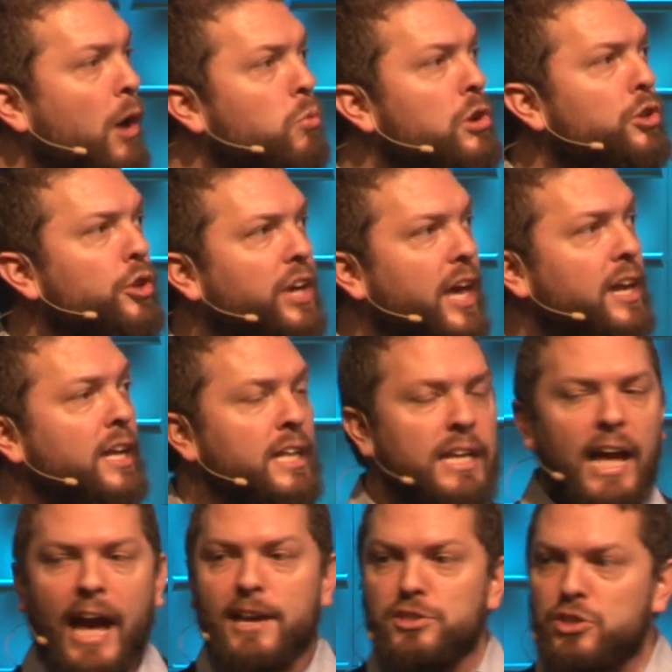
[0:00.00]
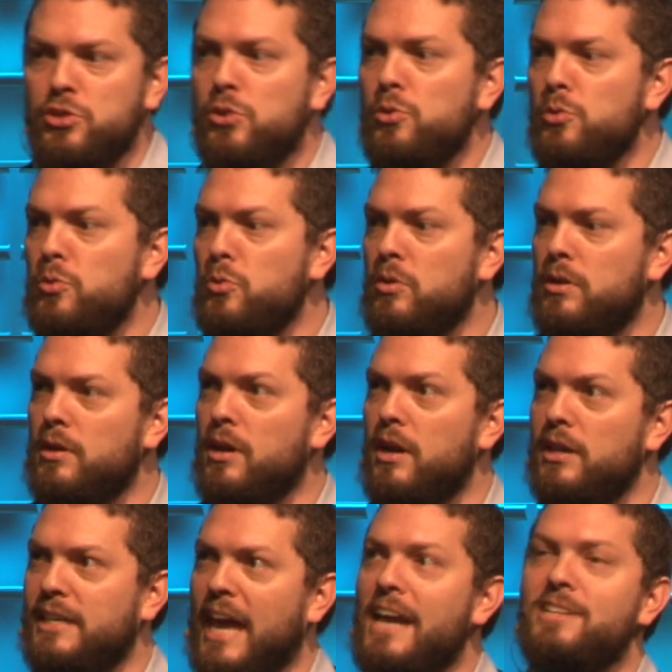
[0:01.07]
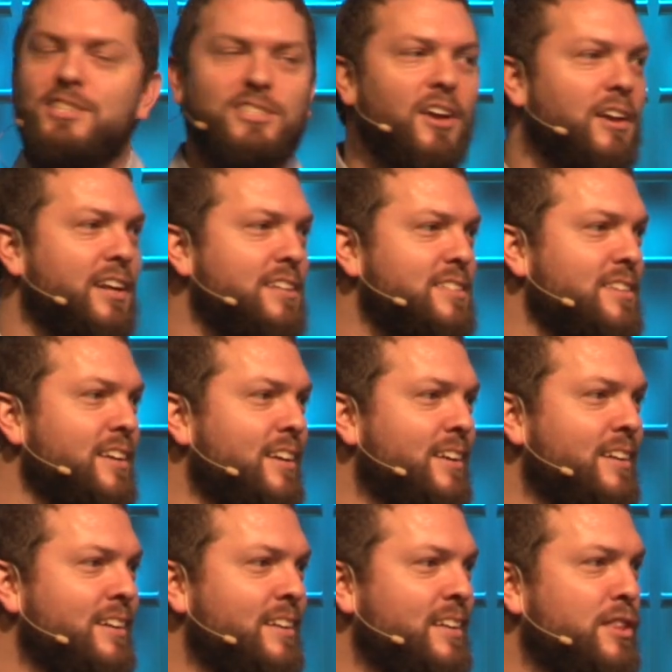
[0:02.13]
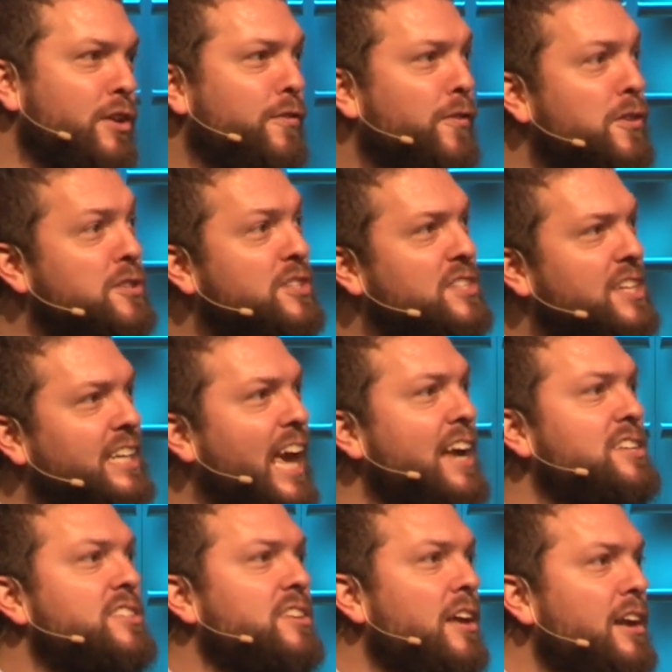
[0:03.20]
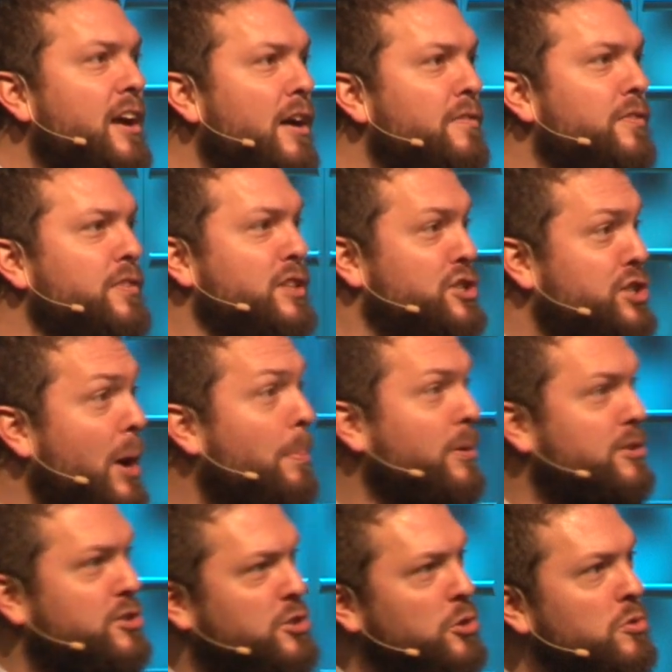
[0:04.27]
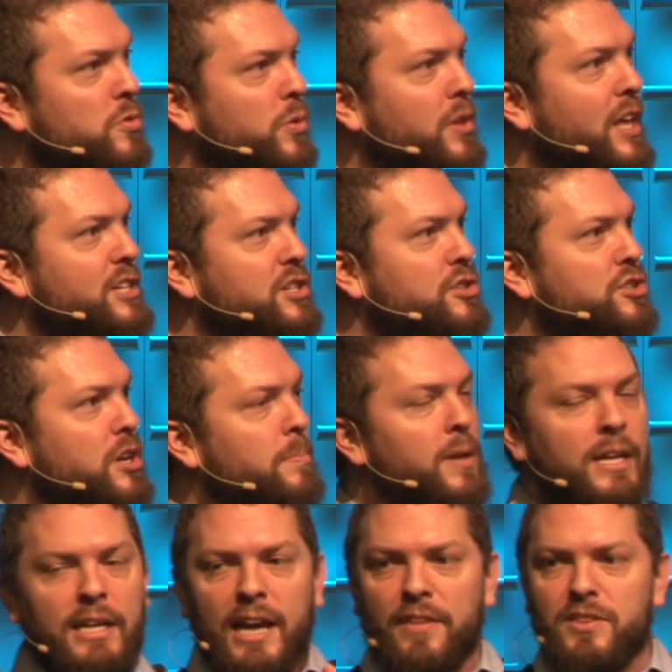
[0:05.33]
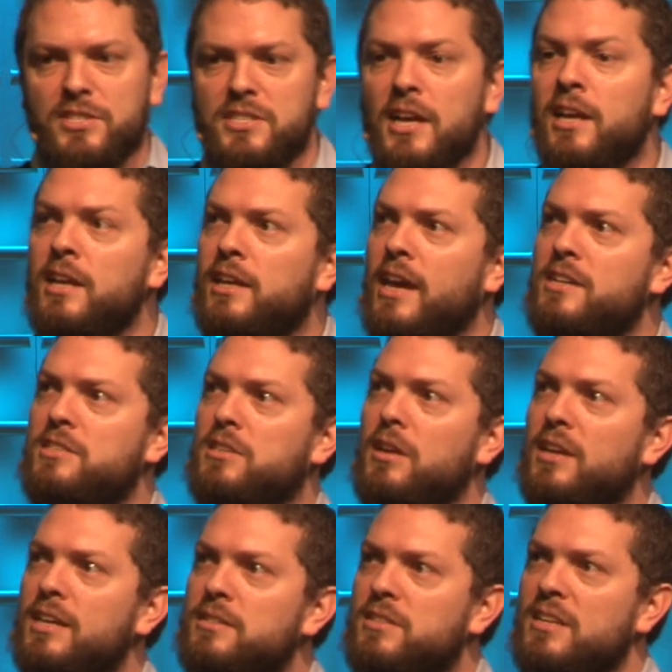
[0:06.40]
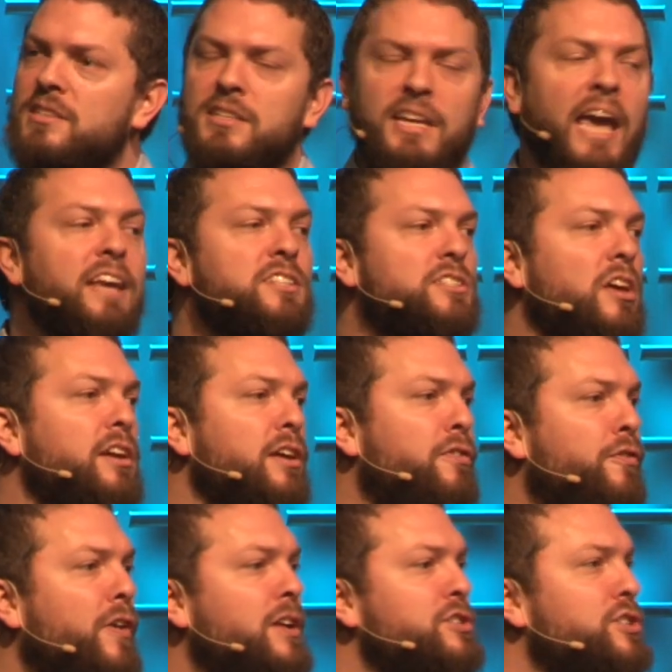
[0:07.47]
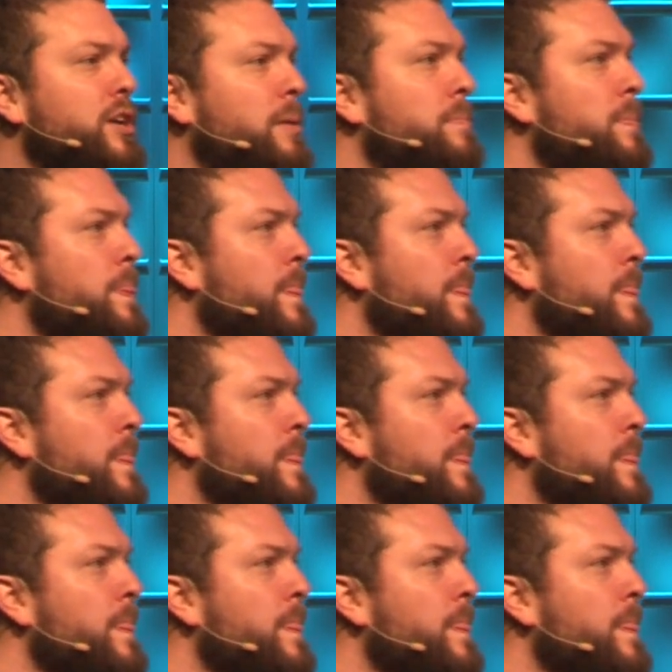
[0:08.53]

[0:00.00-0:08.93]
want to look at two case studies. The first is a case study of the shepherd-student relationship, and the second case study is a case study of friendship.